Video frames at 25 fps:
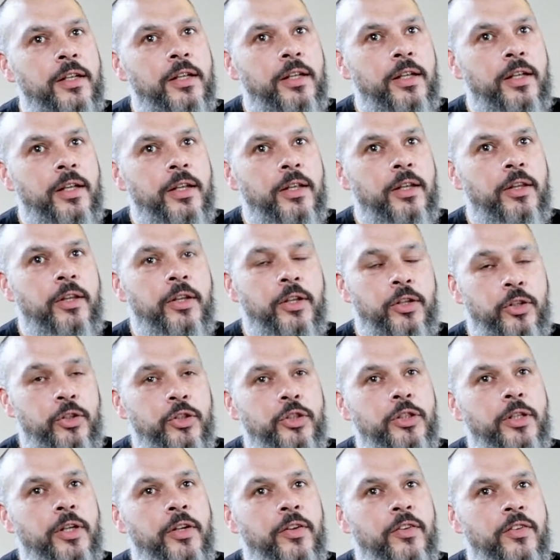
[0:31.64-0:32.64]
uh, that you
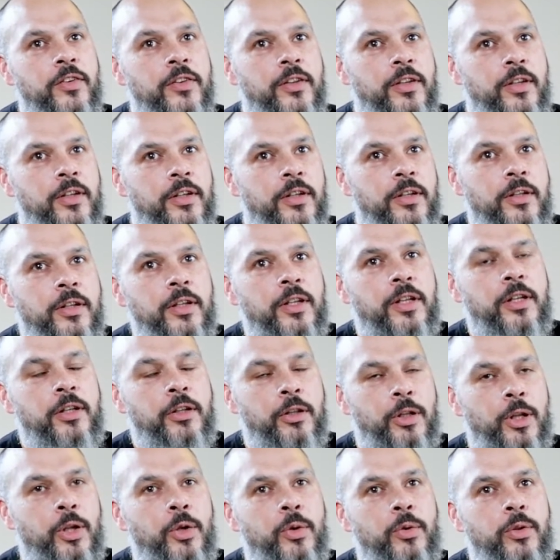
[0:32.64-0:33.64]
trust and,
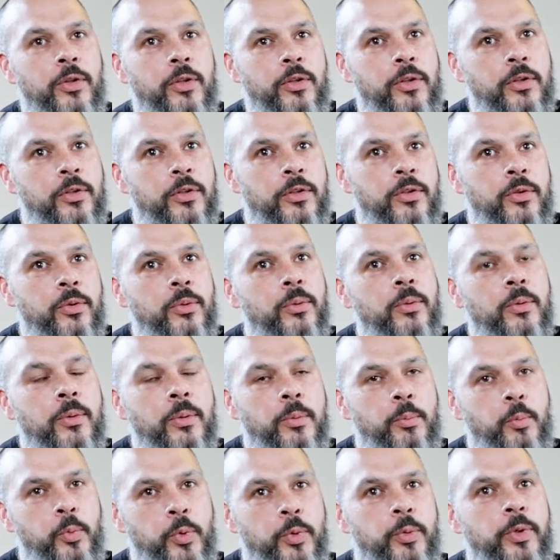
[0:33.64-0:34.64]
and know that you
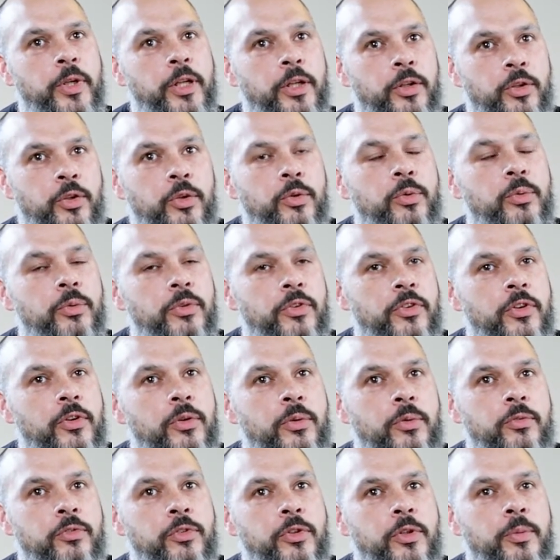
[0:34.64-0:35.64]
will get a good
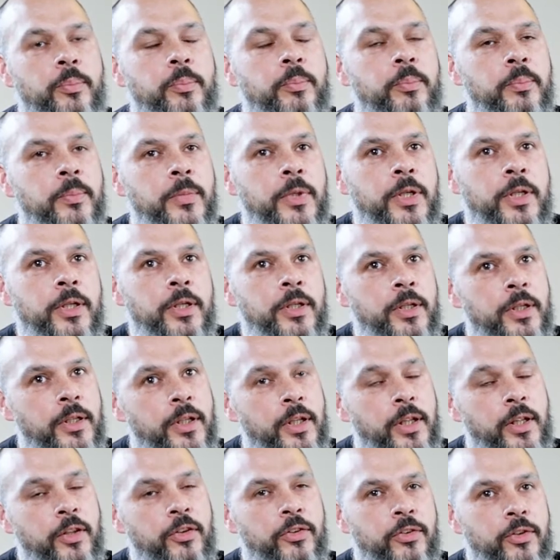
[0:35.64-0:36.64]
result from.
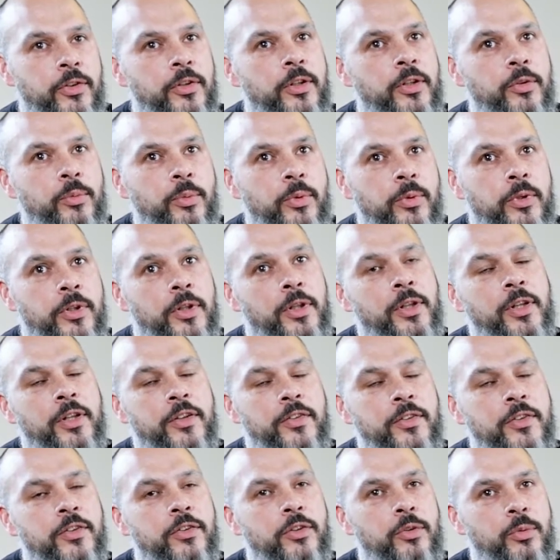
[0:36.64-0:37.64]
Uh, certainly
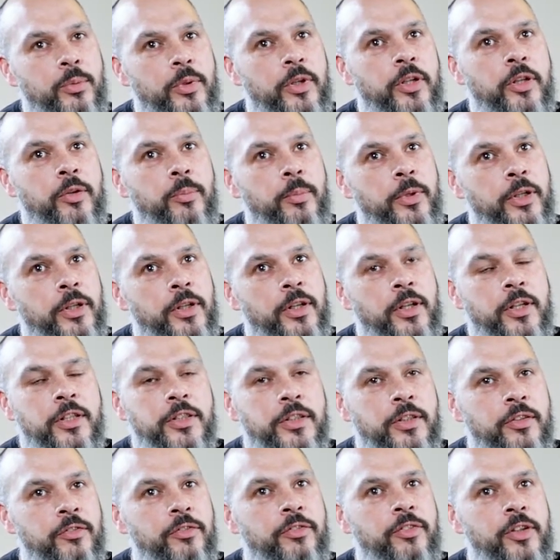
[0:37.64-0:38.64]
listen to the
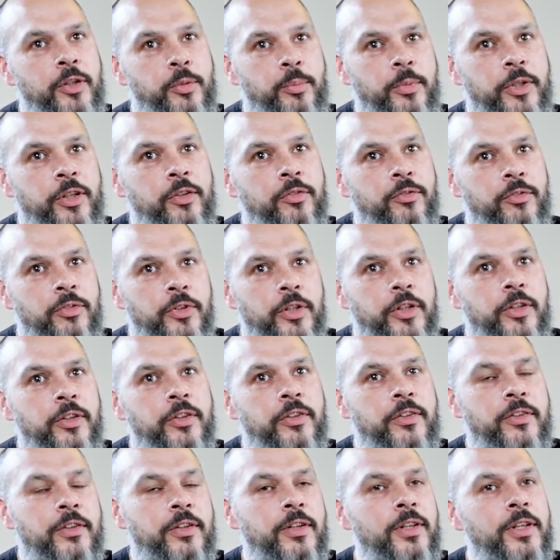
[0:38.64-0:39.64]
recommendation of family and
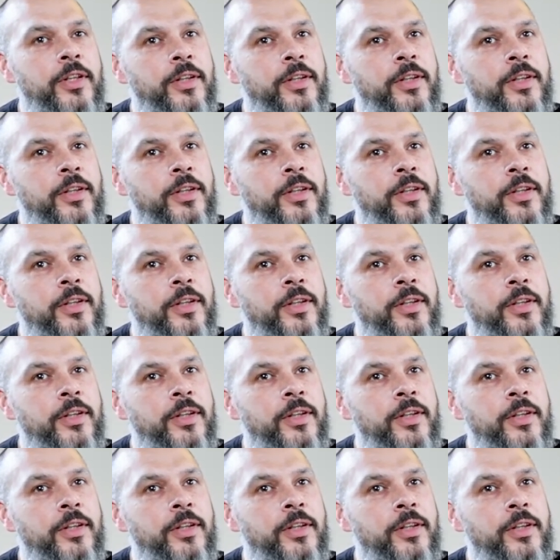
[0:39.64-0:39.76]
friends,